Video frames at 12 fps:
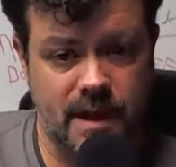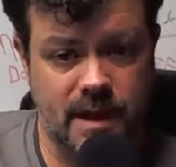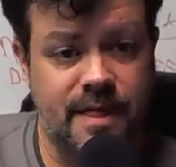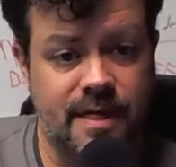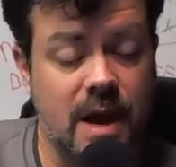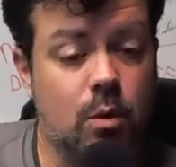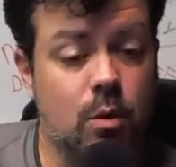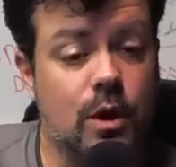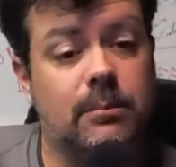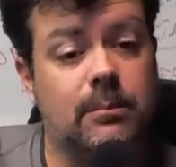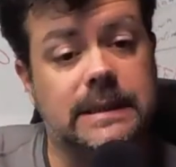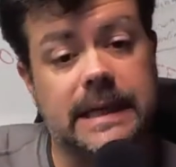they were
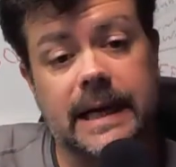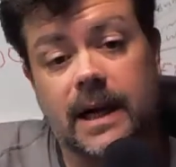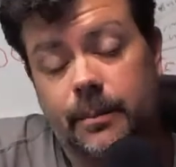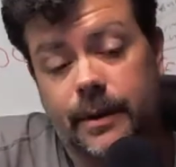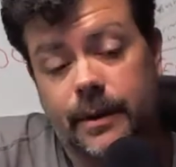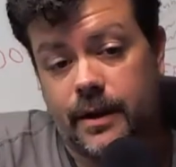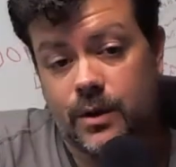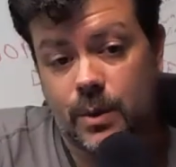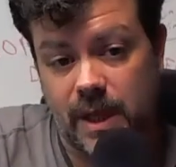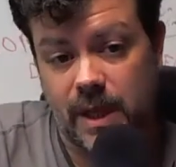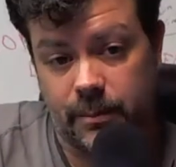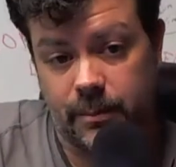able to help other
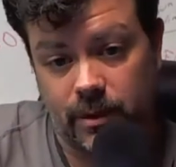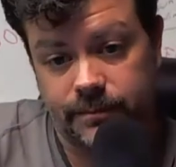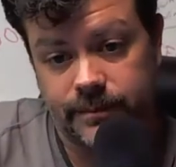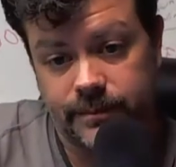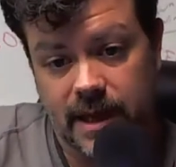people